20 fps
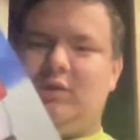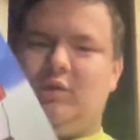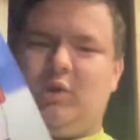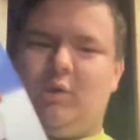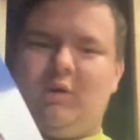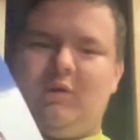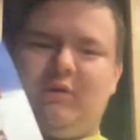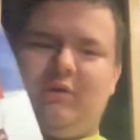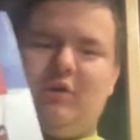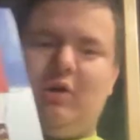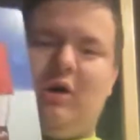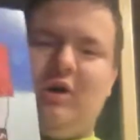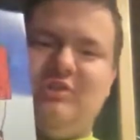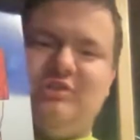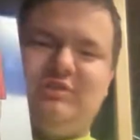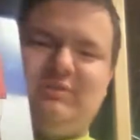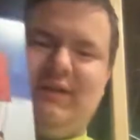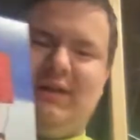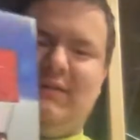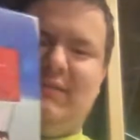no other
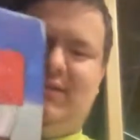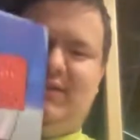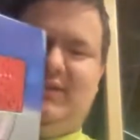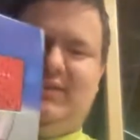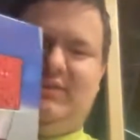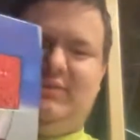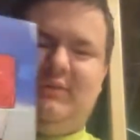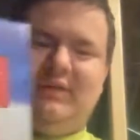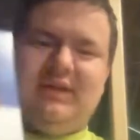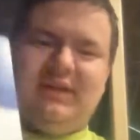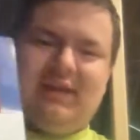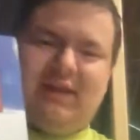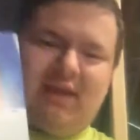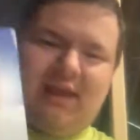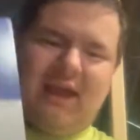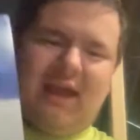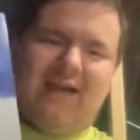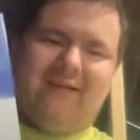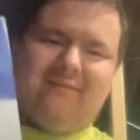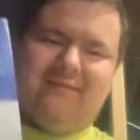cars around, and you
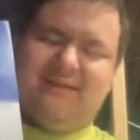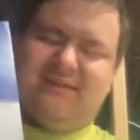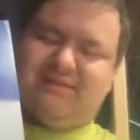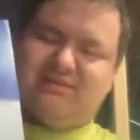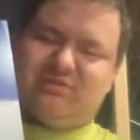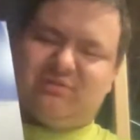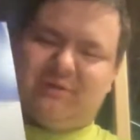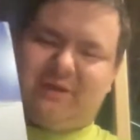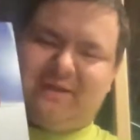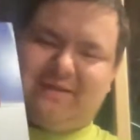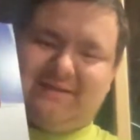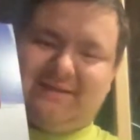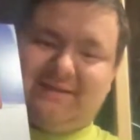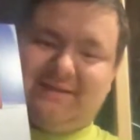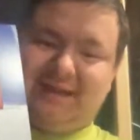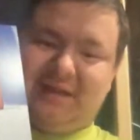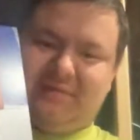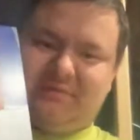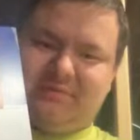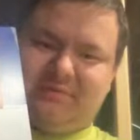have these crazy
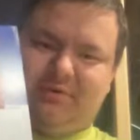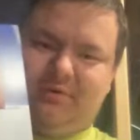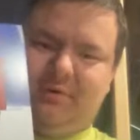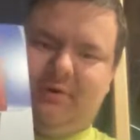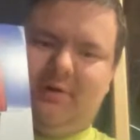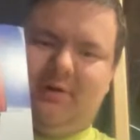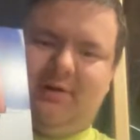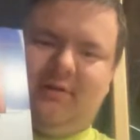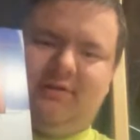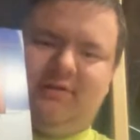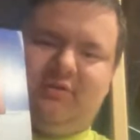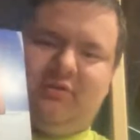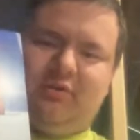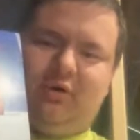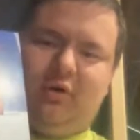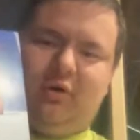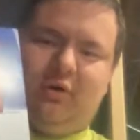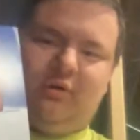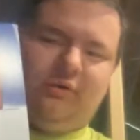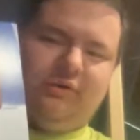sounds going on in your
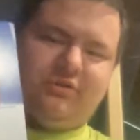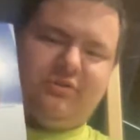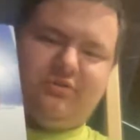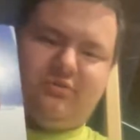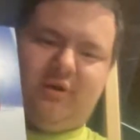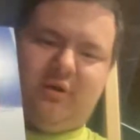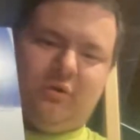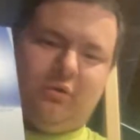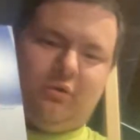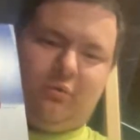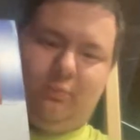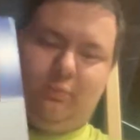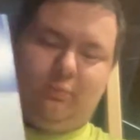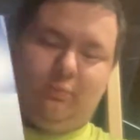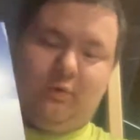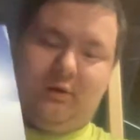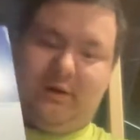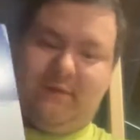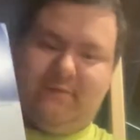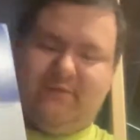car or truck or
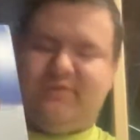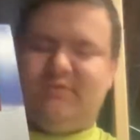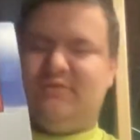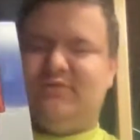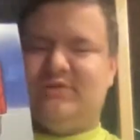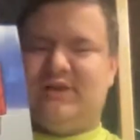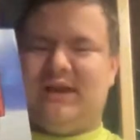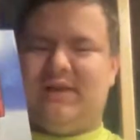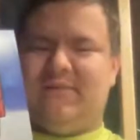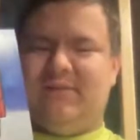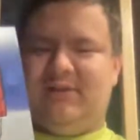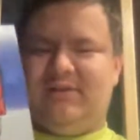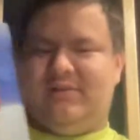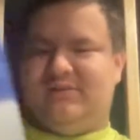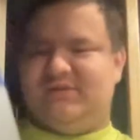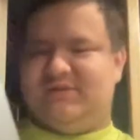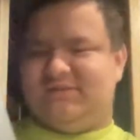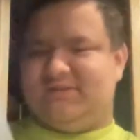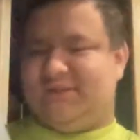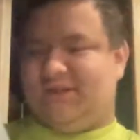whatever you're driving, and
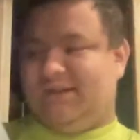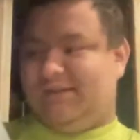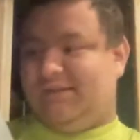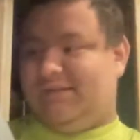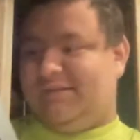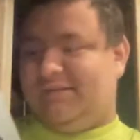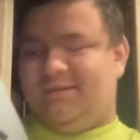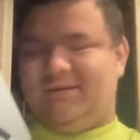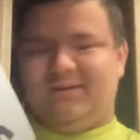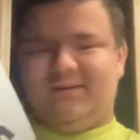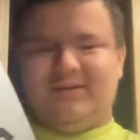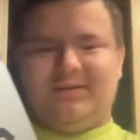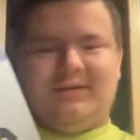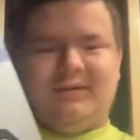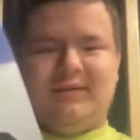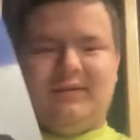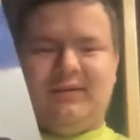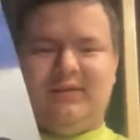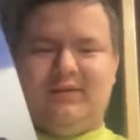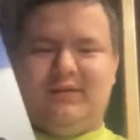you're just
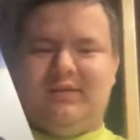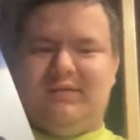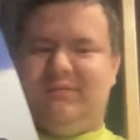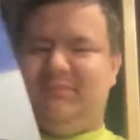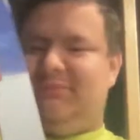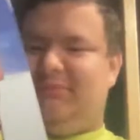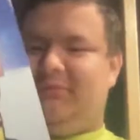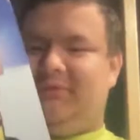you could